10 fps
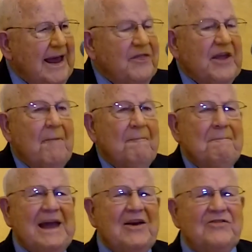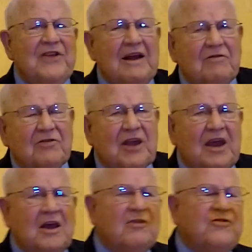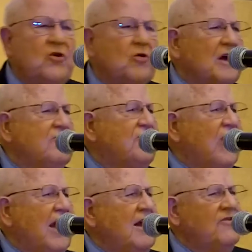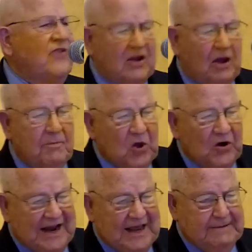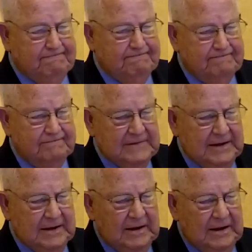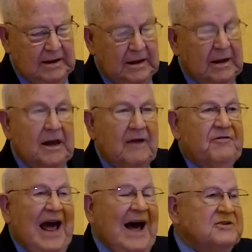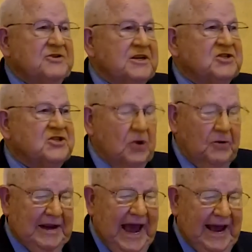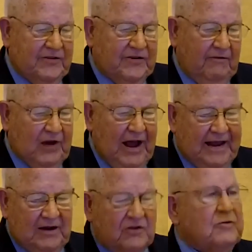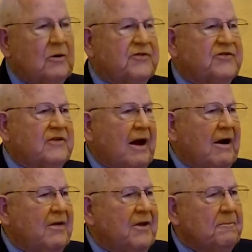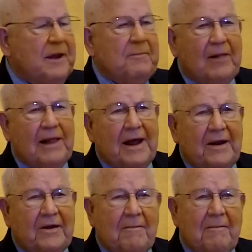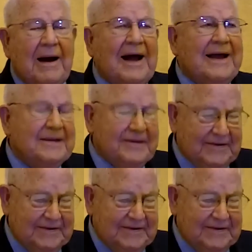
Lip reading: And the amazing thing is you can change a community. And if not, just doing acts of kindness will scare other people out of their mind.